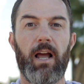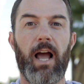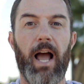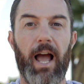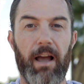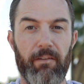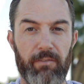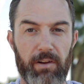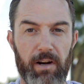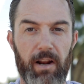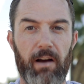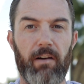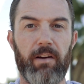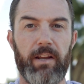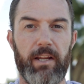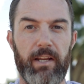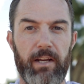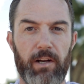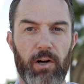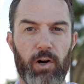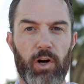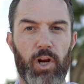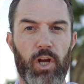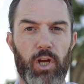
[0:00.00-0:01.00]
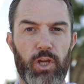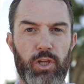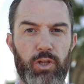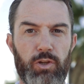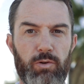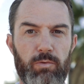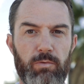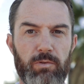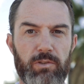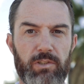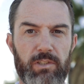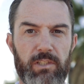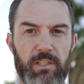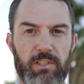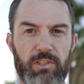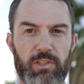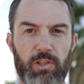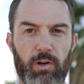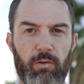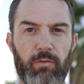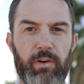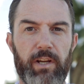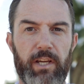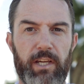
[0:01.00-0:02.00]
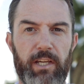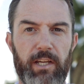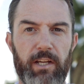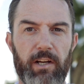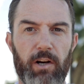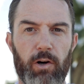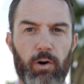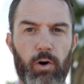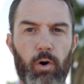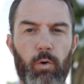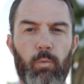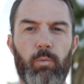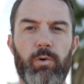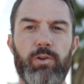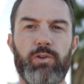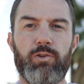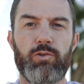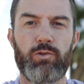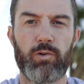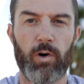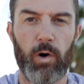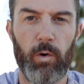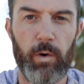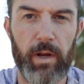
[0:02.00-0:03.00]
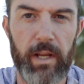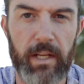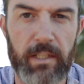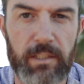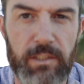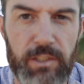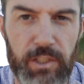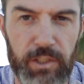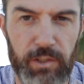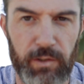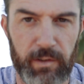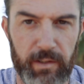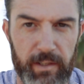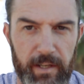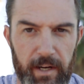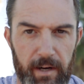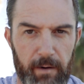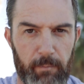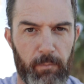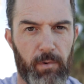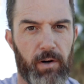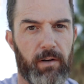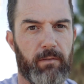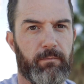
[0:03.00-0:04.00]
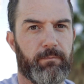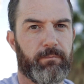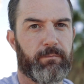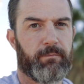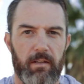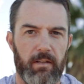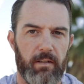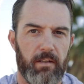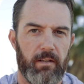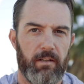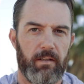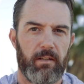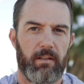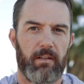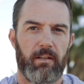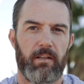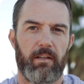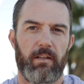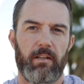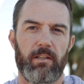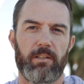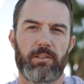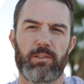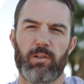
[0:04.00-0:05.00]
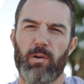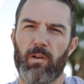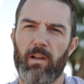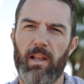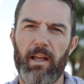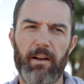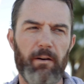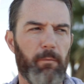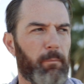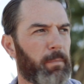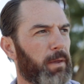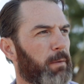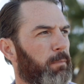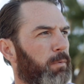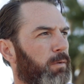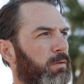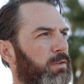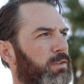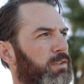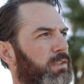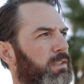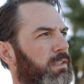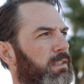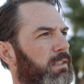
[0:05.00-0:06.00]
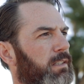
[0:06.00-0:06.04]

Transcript: Have it out here. Use this over here when you grow into your camera. So a lot of people